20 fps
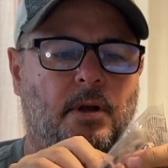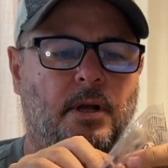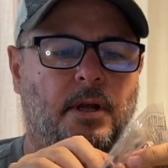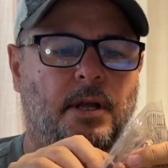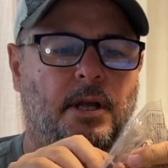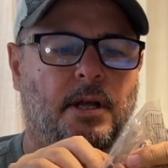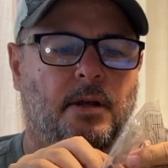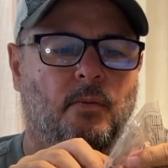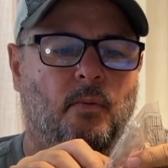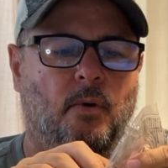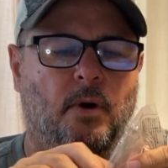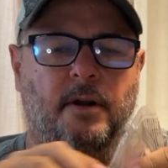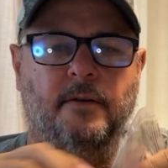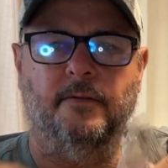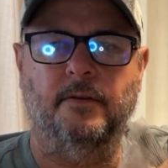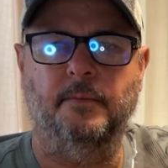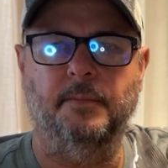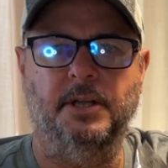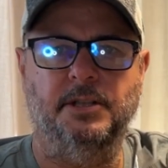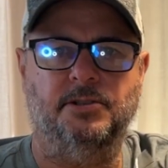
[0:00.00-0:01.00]
In one of
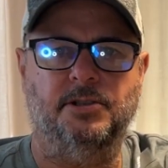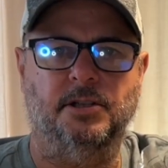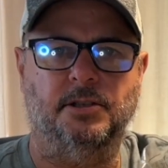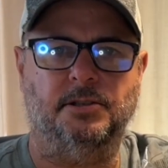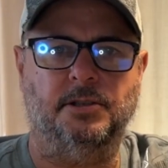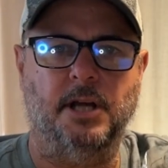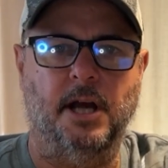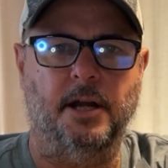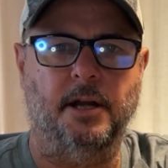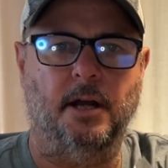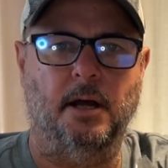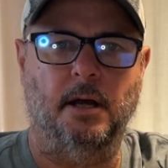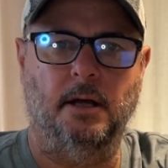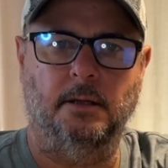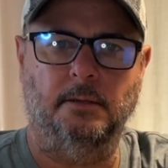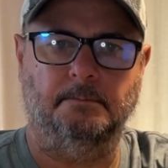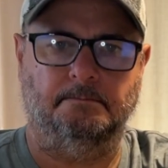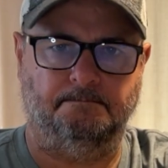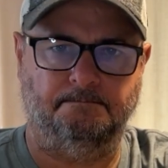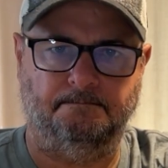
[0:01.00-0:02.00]
them he's just kind of,
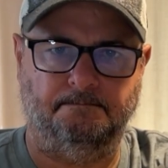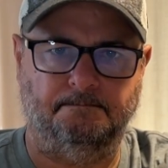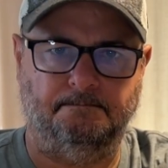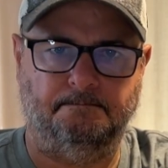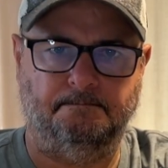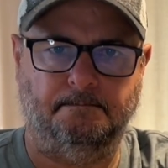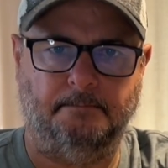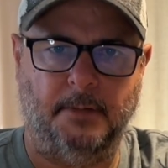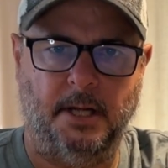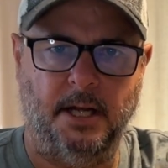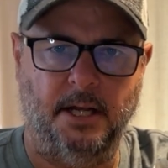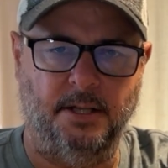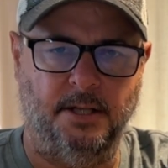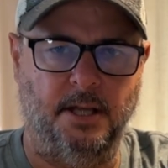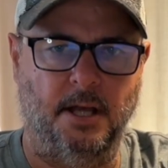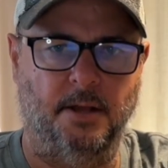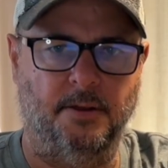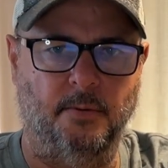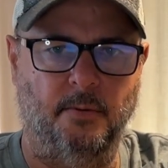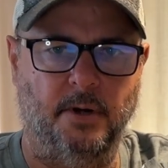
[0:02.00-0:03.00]
and the
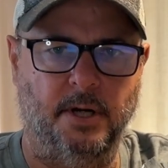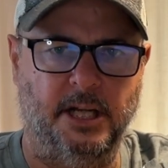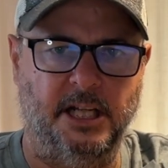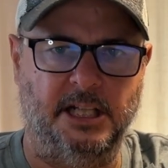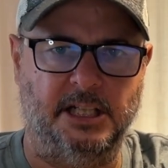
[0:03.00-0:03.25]
other one